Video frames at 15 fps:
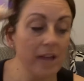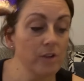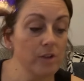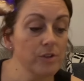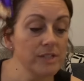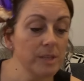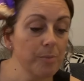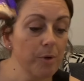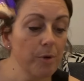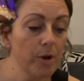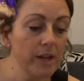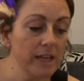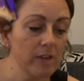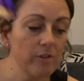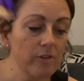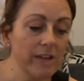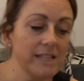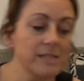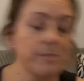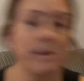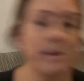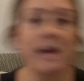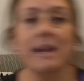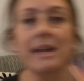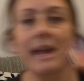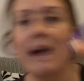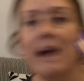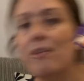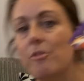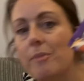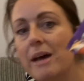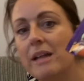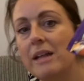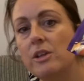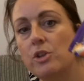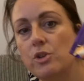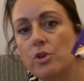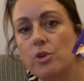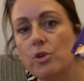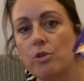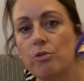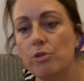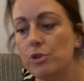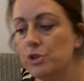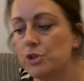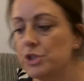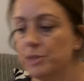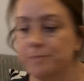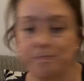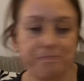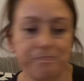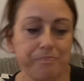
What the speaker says: a nutty praline crisp and a caramel nut crunch.